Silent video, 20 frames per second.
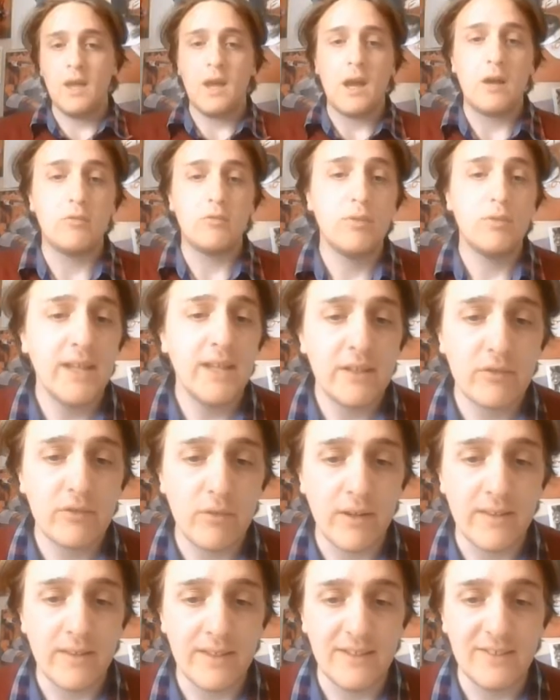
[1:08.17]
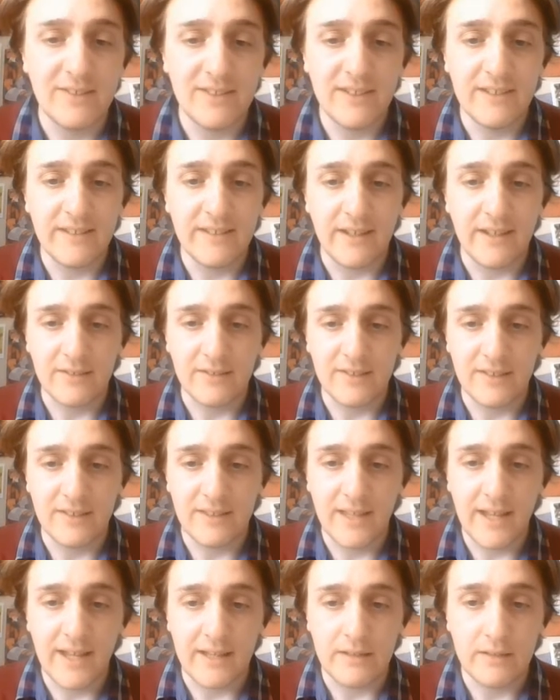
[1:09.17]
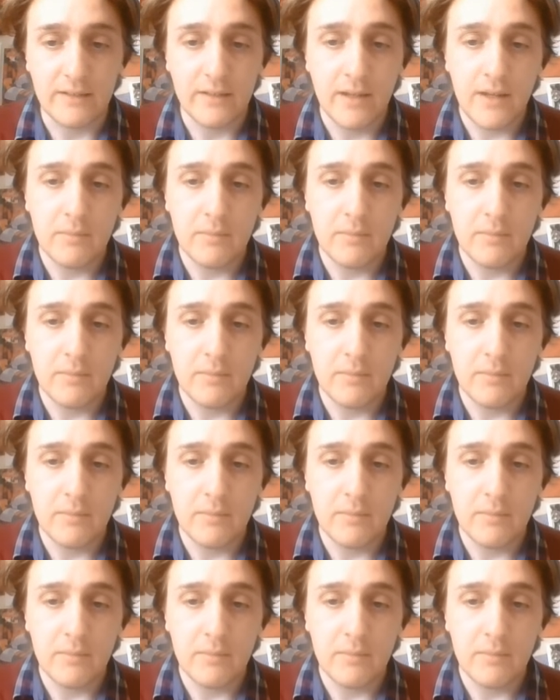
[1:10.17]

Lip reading: I'll reiterate these details at the end,